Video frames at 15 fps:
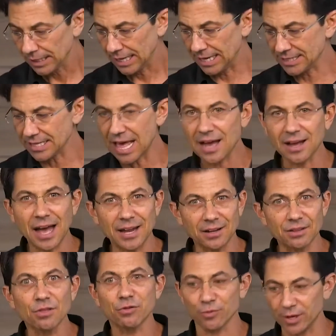Isn't that kind of
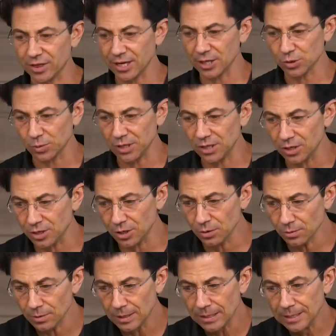the 3 things we need to do?